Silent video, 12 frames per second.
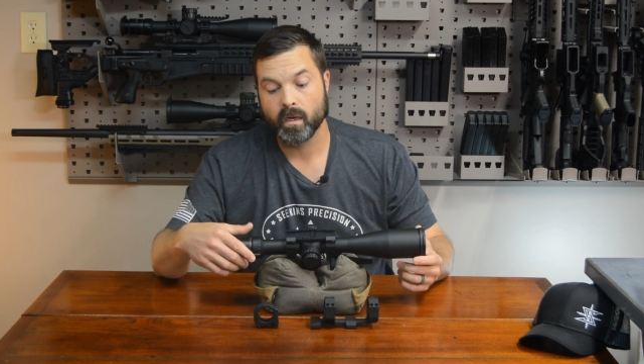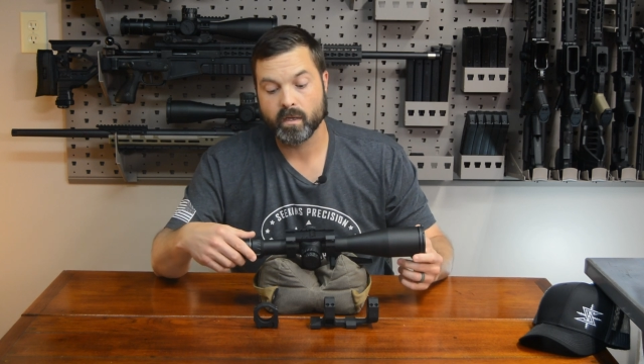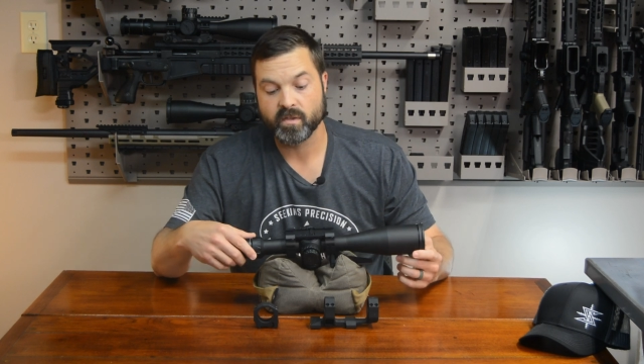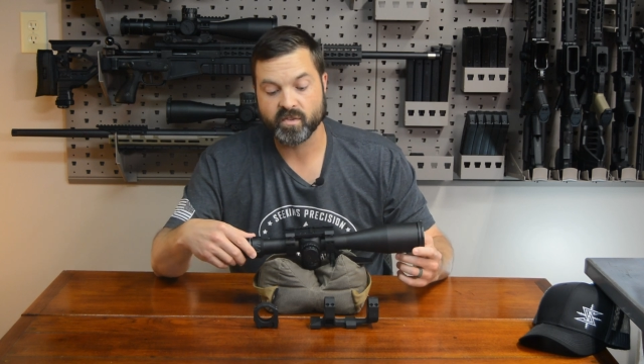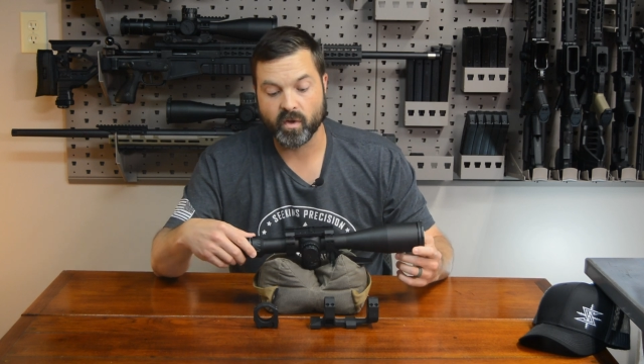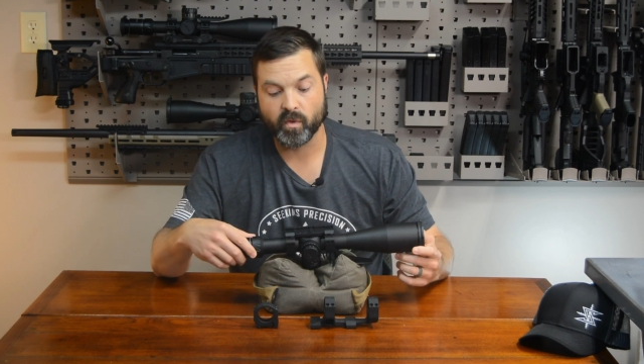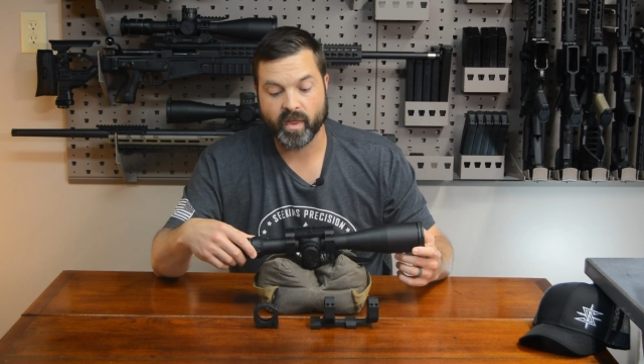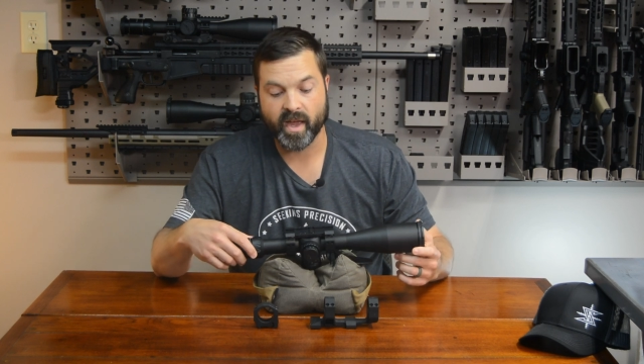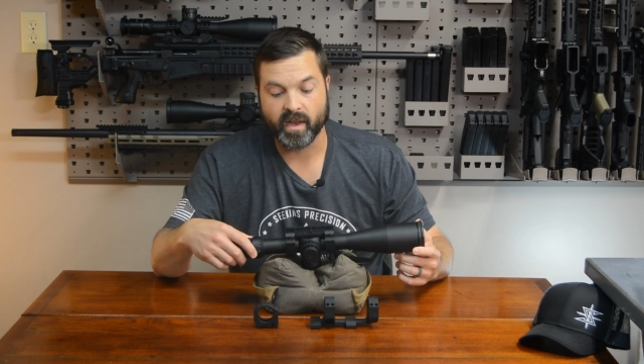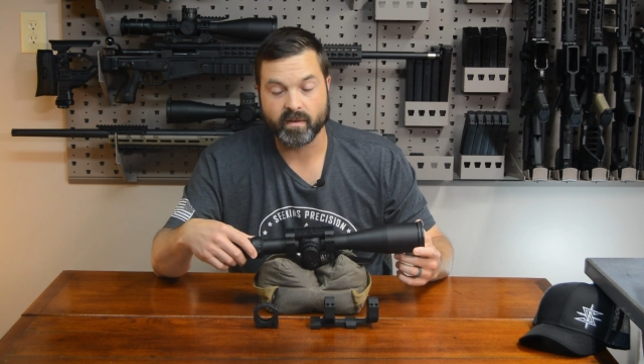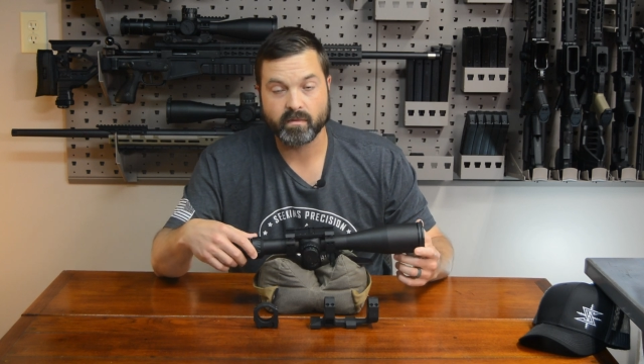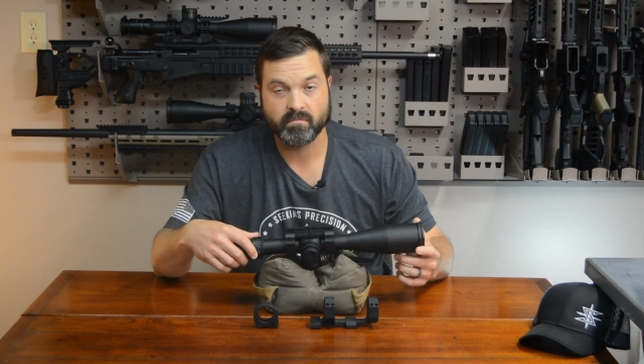so
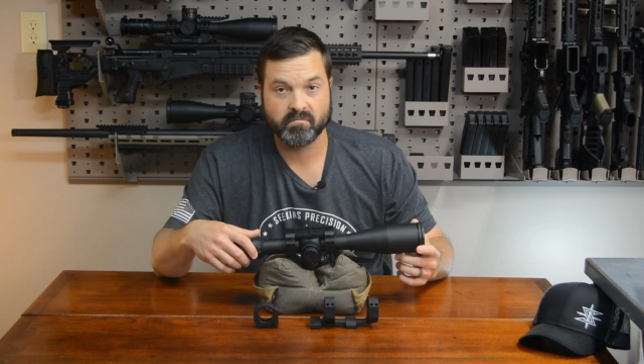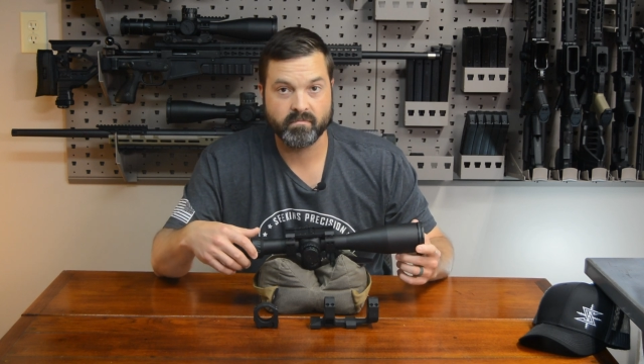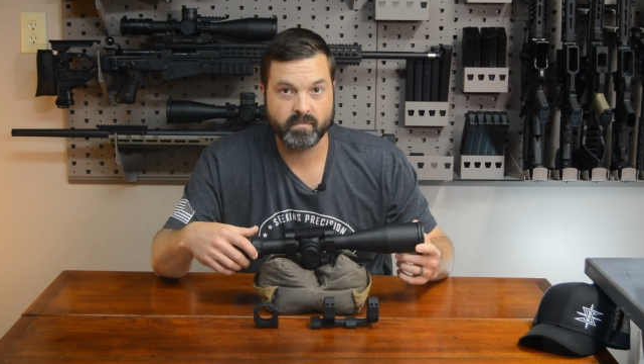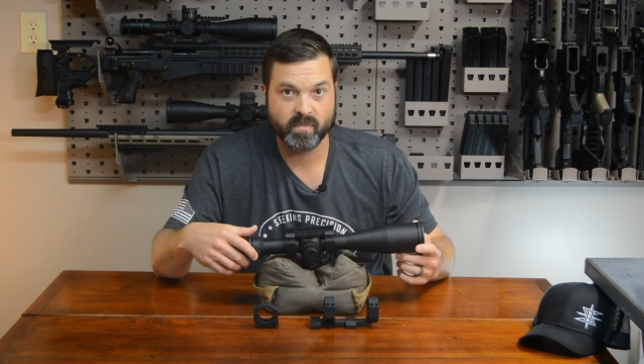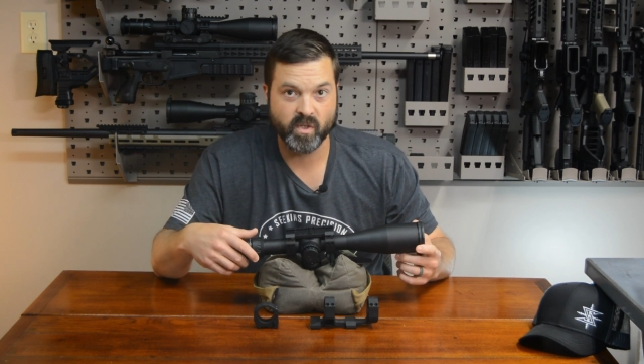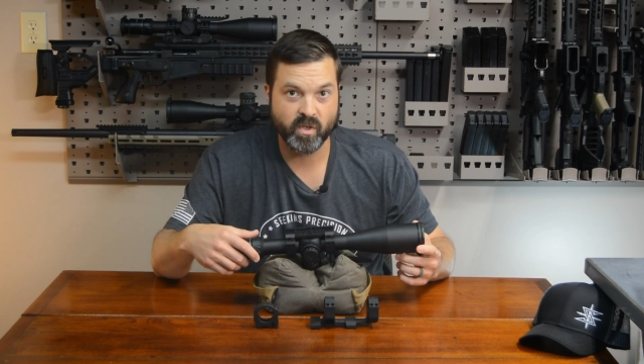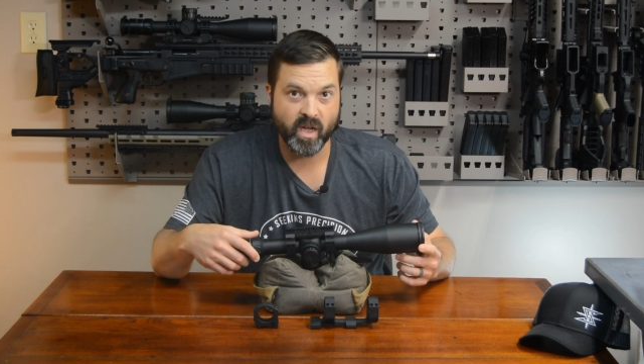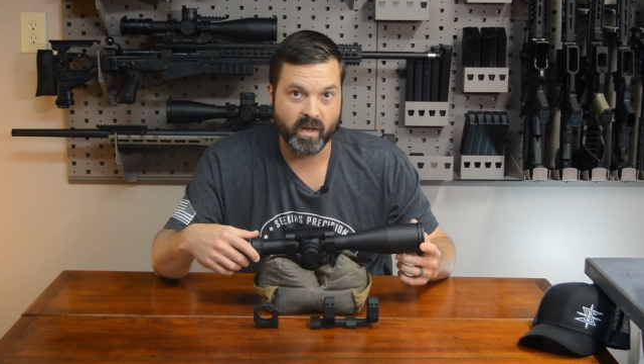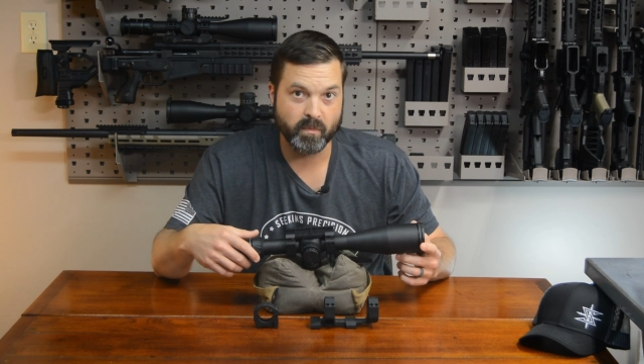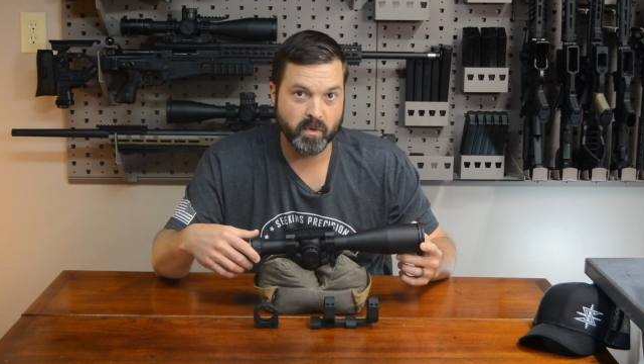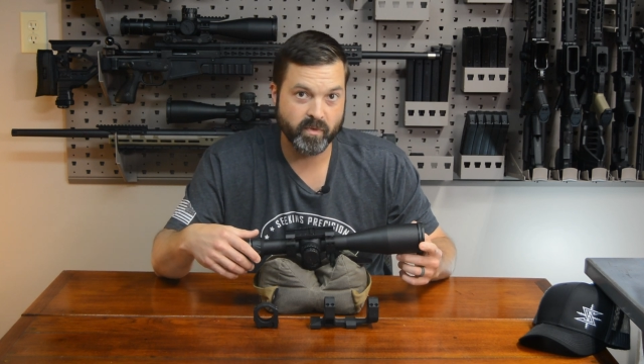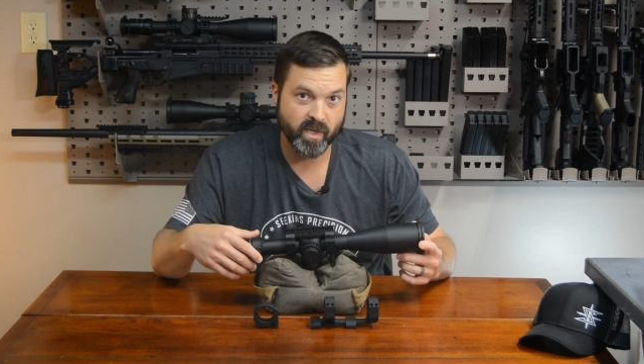that you're not
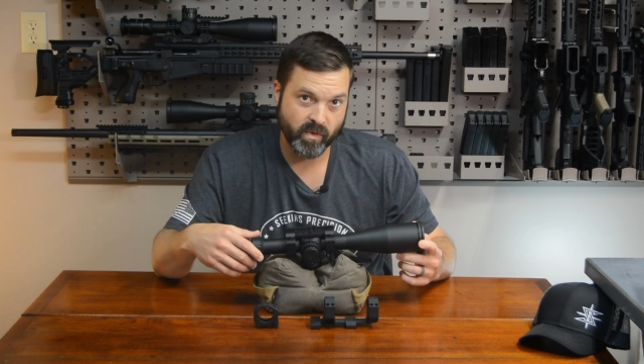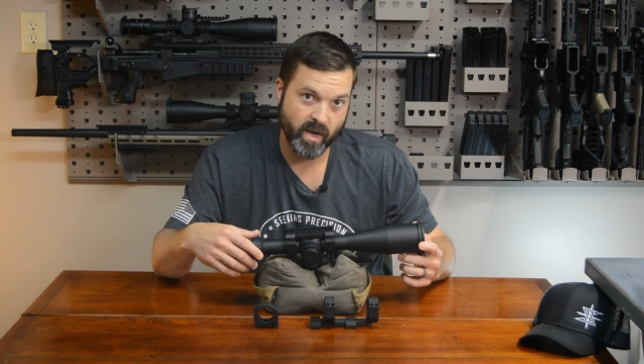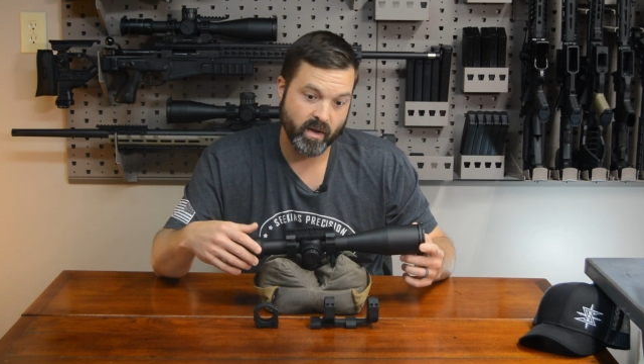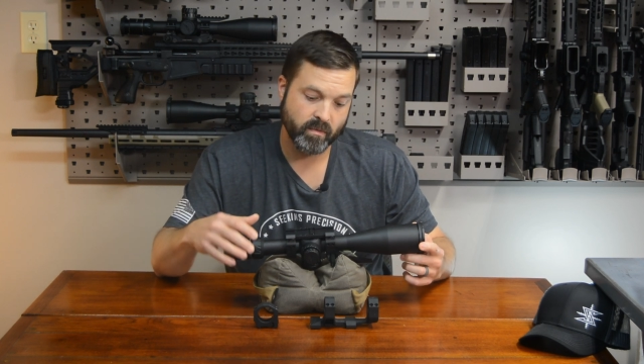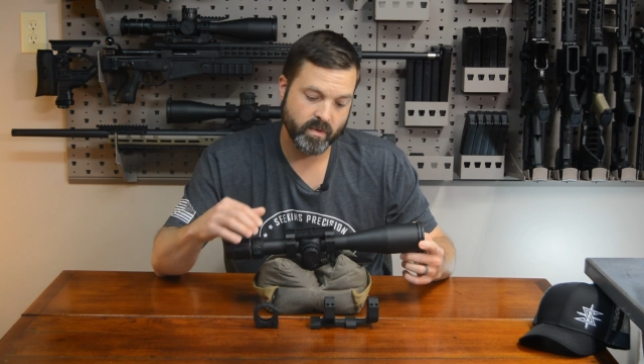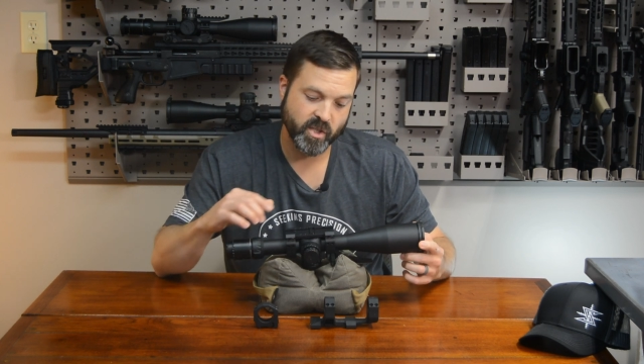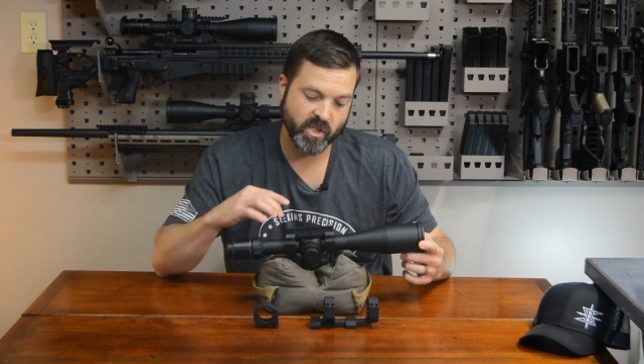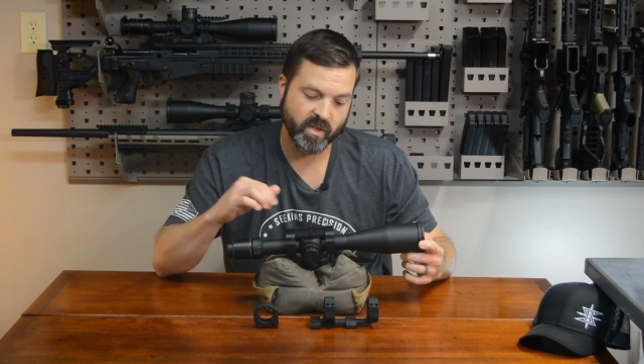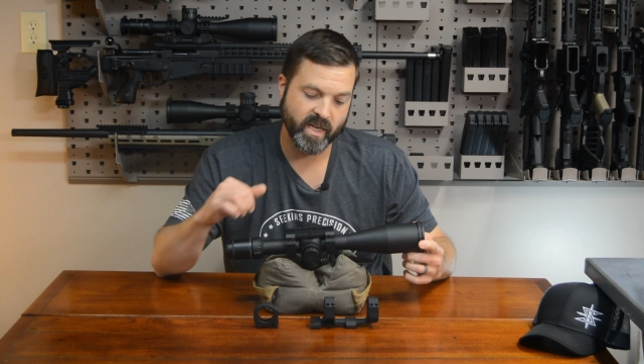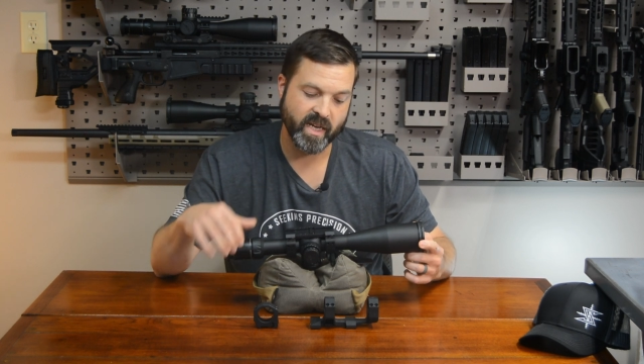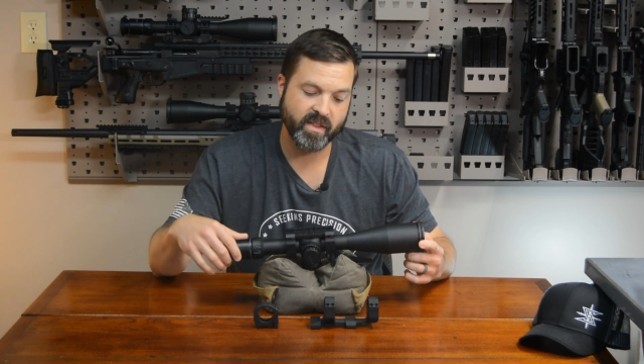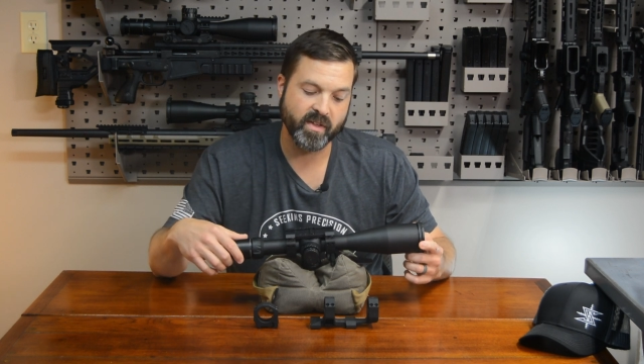moving around,
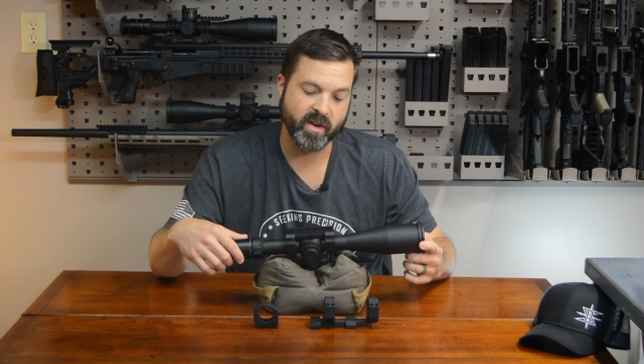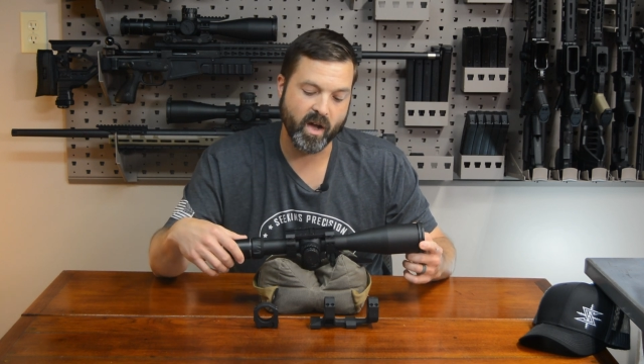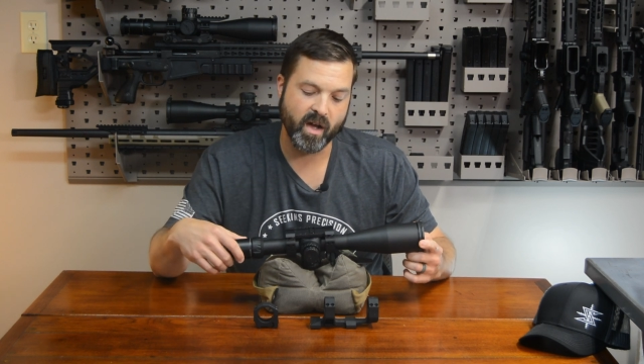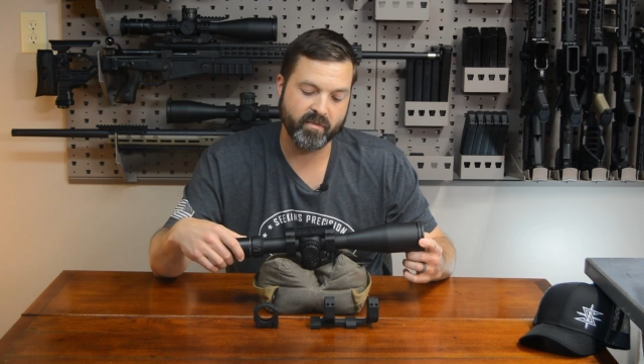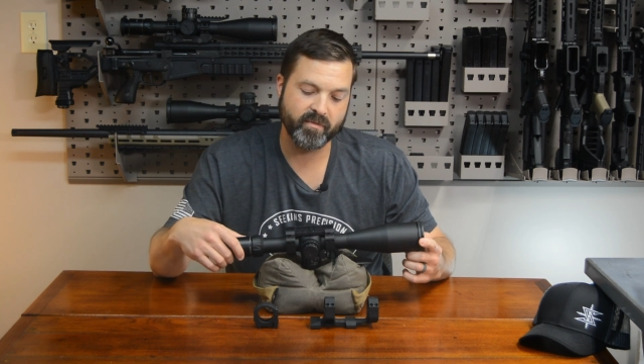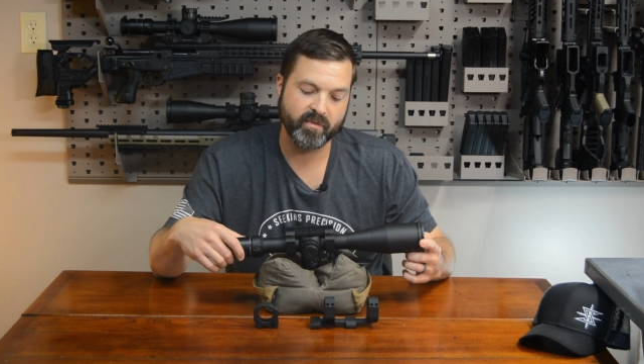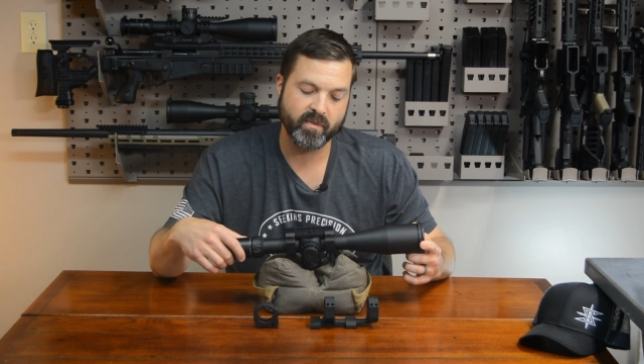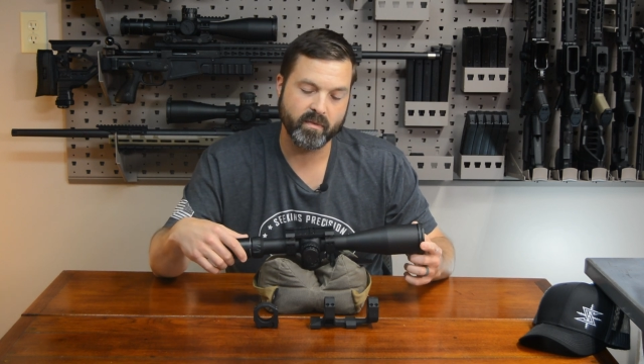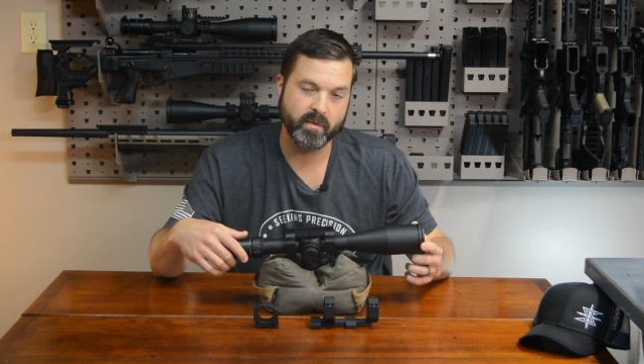shearing anything off.